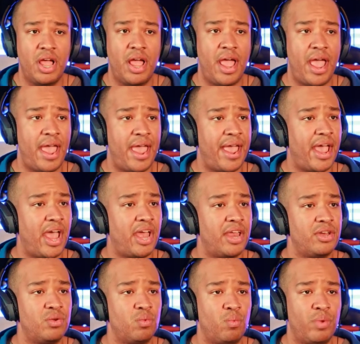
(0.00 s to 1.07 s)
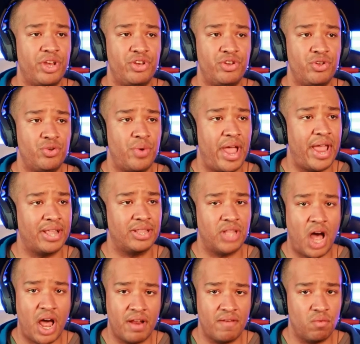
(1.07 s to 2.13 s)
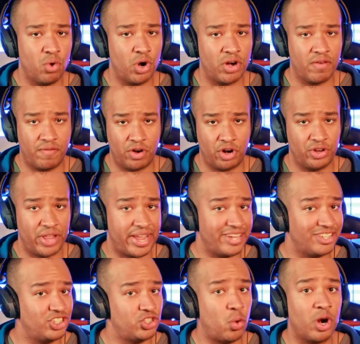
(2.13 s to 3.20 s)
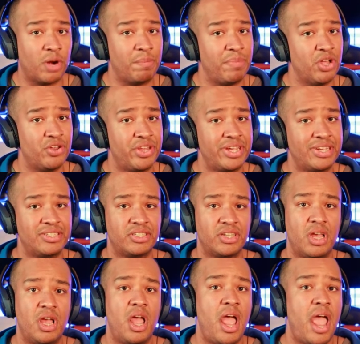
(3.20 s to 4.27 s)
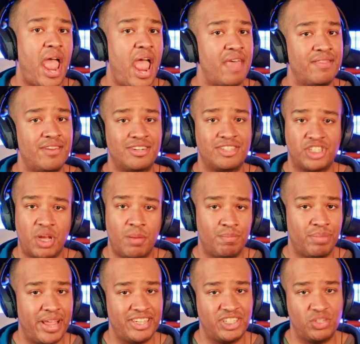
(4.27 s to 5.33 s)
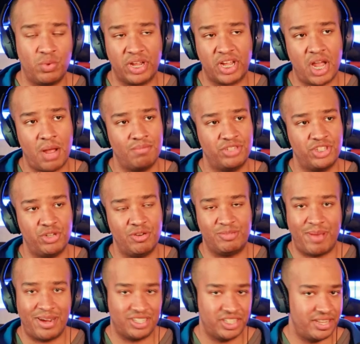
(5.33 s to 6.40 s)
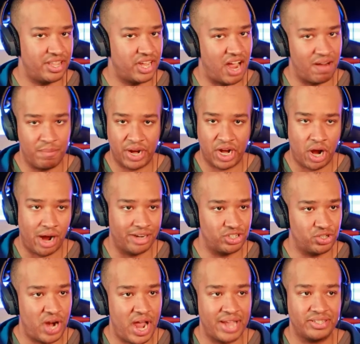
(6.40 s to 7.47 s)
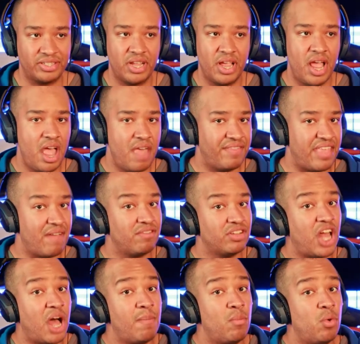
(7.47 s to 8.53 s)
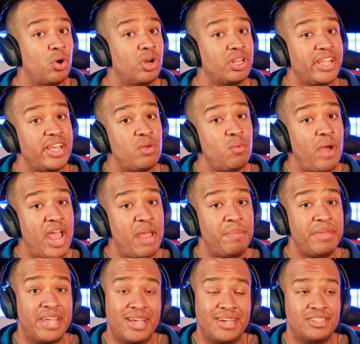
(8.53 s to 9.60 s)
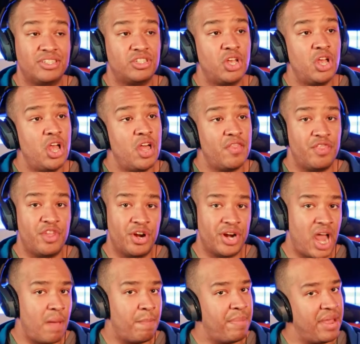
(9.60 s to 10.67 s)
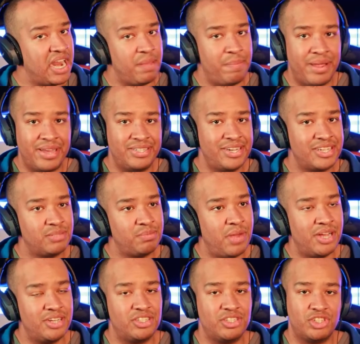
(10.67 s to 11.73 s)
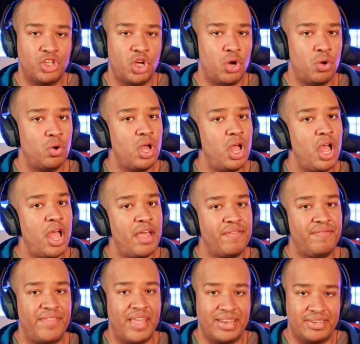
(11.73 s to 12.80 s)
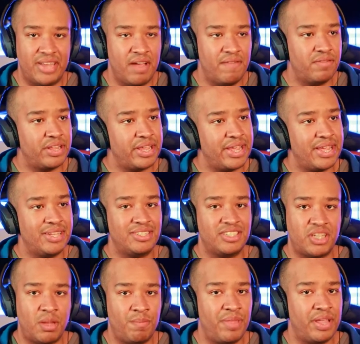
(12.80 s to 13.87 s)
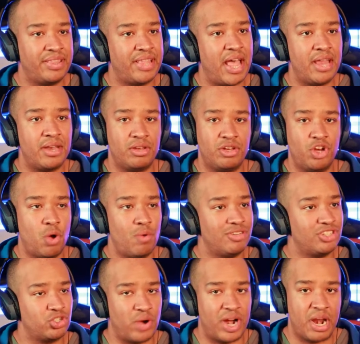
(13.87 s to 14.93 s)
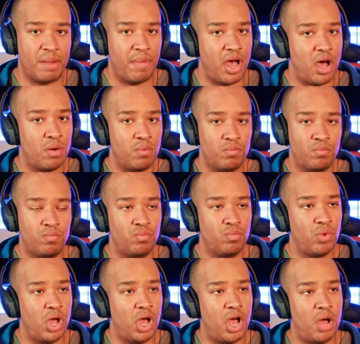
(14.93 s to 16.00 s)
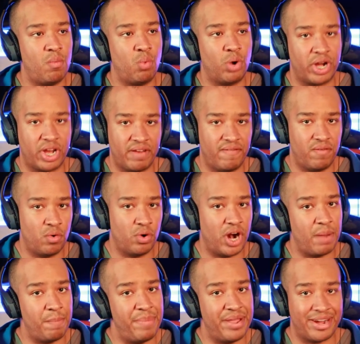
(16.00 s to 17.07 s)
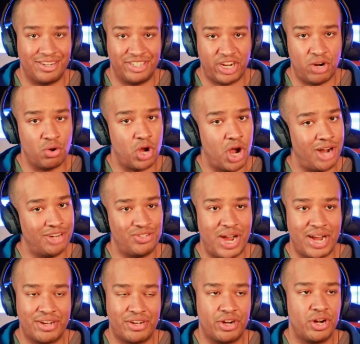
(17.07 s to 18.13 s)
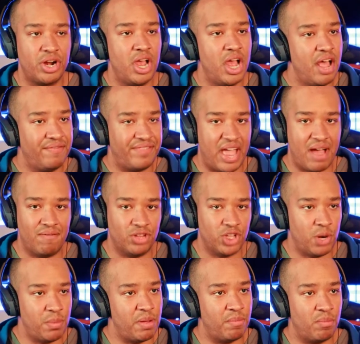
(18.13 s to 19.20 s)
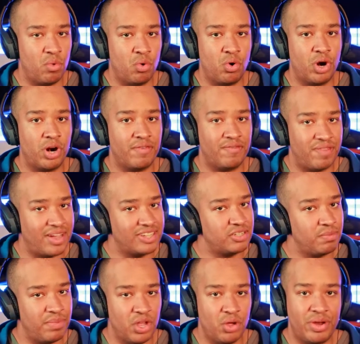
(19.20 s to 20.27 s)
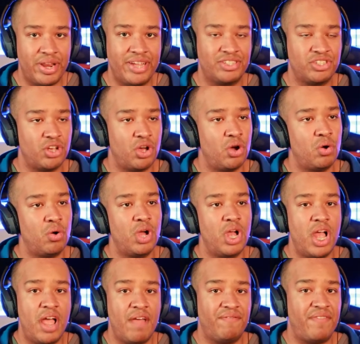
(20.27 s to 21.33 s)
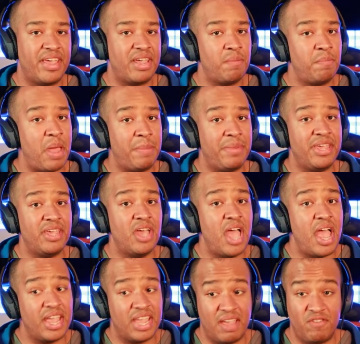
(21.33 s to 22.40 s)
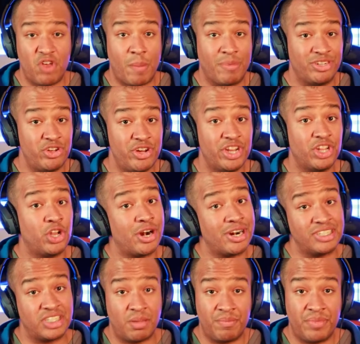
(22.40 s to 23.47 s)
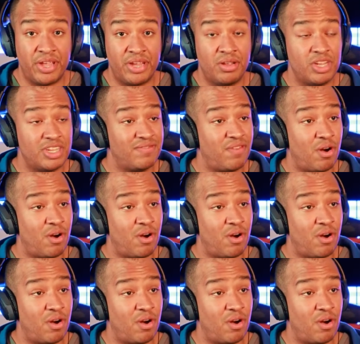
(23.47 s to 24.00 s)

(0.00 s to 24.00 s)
and we do a lot of work for like historic buildings and there's some places when it comes to especially the government contracts they have a lot more leeway because they're not penny pinching as much and so that definitely is something that you know was great about um, working for a bigger general contractor they have a little bit more flexibility so they can maybe give you opportunity to learn something as far